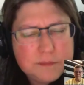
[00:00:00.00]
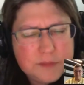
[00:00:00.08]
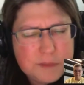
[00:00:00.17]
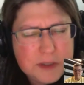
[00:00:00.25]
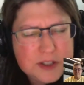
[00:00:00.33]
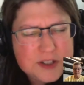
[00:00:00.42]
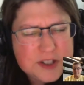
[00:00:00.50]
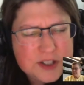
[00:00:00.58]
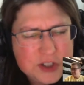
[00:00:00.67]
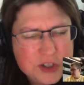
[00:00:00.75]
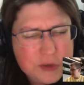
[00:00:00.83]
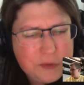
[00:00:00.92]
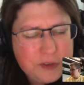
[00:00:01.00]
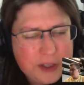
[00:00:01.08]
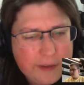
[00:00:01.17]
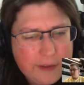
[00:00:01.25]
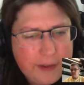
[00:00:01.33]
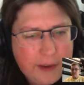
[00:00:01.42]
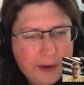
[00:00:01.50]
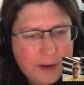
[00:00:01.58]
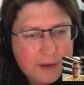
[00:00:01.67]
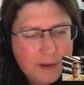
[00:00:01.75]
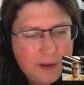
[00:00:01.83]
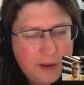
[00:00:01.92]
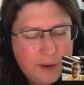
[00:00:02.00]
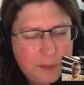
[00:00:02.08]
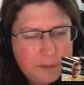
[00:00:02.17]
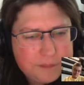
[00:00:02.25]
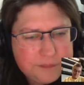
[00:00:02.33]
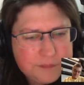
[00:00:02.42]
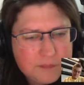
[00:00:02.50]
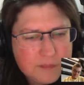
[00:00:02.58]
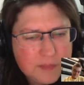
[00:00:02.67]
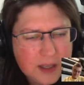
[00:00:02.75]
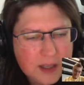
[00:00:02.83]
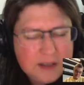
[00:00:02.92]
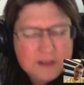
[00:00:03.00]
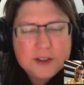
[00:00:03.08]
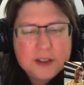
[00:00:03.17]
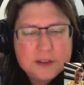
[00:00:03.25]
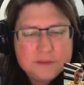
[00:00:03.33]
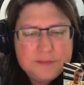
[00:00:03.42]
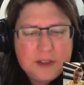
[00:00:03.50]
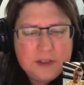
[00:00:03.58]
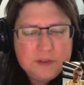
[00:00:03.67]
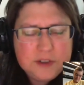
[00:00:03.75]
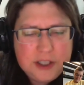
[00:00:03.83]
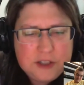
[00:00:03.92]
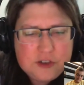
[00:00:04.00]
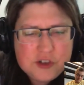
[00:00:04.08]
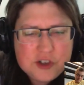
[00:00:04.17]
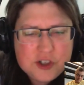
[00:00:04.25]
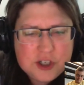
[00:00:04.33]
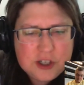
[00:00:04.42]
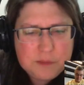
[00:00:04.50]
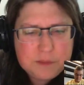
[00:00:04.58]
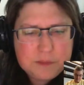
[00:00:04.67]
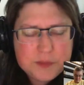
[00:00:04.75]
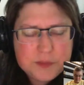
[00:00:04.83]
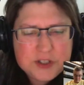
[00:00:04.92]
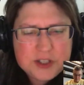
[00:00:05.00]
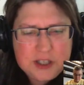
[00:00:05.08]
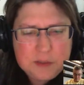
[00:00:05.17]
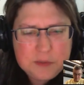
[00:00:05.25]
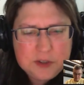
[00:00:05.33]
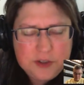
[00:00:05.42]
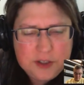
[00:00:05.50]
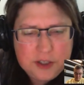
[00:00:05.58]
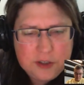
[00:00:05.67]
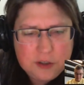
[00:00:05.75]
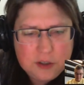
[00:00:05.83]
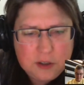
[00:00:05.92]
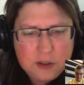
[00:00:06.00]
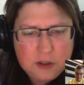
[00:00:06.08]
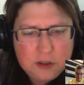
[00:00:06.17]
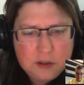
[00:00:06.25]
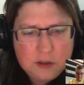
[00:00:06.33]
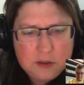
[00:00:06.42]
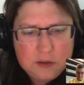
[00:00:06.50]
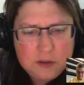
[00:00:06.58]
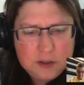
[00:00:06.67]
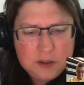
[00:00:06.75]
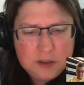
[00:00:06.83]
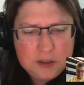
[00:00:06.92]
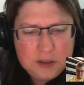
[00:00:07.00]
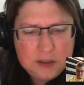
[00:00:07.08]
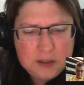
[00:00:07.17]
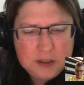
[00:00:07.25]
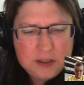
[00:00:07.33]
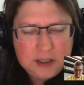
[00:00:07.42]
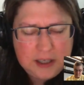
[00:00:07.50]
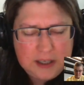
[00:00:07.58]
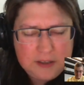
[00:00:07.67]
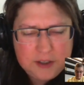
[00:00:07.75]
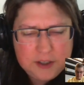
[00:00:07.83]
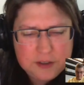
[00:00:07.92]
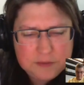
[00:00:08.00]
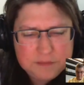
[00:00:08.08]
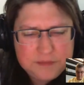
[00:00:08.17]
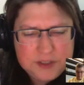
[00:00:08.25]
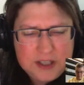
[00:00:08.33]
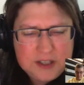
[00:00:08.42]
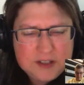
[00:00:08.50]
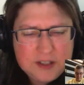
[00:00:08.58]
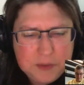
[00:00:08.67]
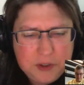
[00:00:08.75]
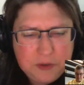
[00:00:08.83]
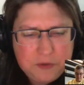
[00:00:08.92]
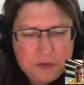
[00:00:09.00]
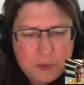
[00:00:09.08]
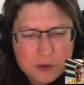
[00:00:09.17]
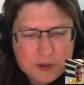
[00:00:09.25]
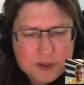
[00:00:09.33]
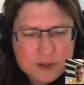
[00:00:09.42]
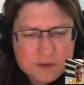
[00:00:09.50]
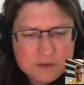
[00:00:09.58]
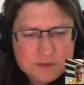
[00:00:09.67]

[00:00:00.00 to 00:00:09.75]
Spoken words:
but didn't you feel like I don't know, their relationship seemed a little, I don't know, didn't that seem a little forced?